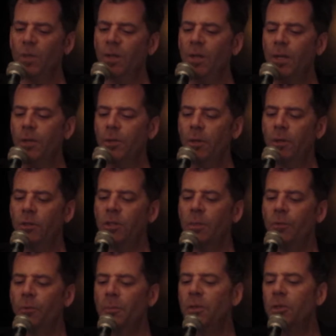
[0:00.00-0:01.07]
He took a sip
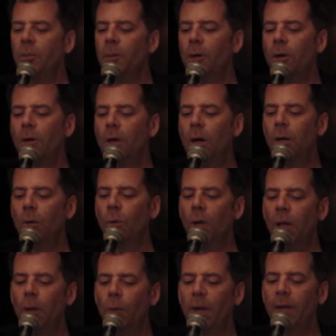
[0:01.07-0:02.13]
from his Americano while
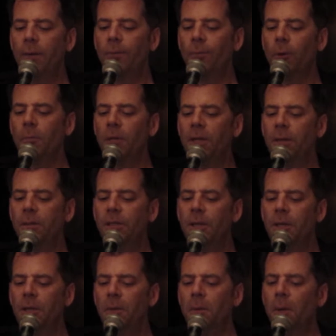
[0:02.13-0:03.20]
I waited for him to
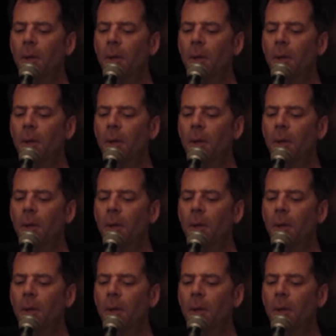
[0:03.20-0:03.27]
continue.